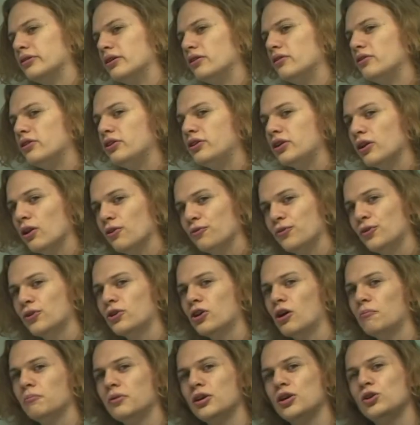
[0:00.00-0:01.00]
the telephone
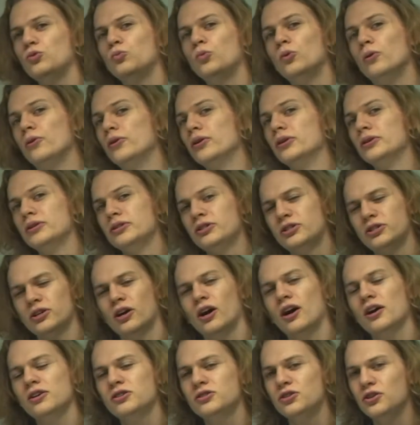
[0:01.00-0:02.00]
companies would
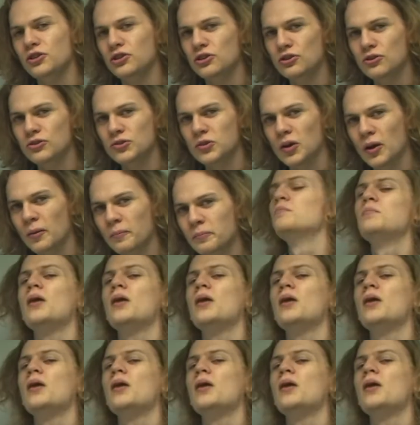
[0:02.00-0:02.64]
charge the user